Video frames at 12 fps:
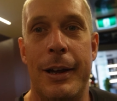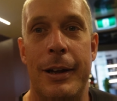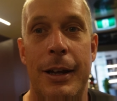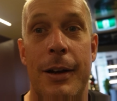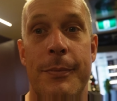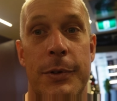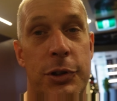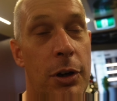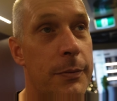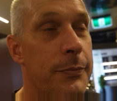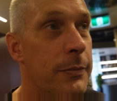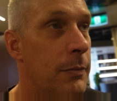Yeah,
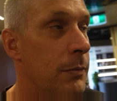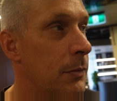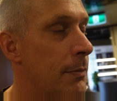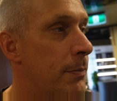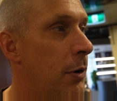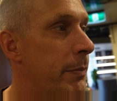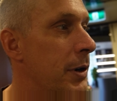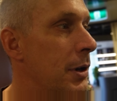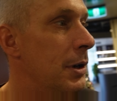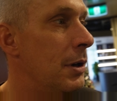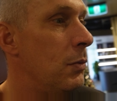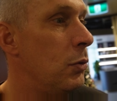so
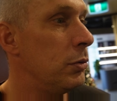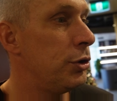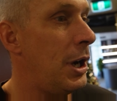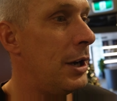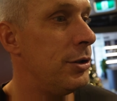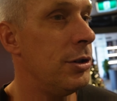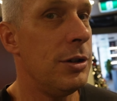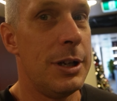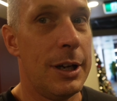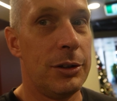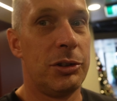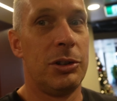probably we'll chat to you
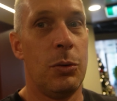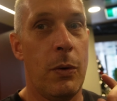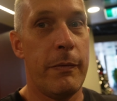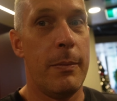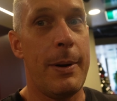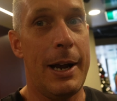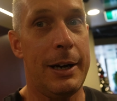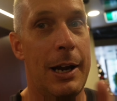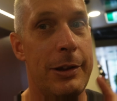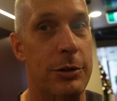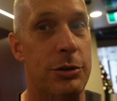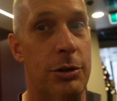next when we're back
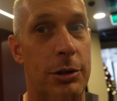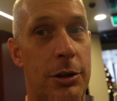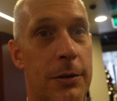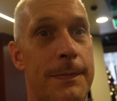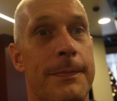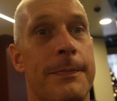at the studio.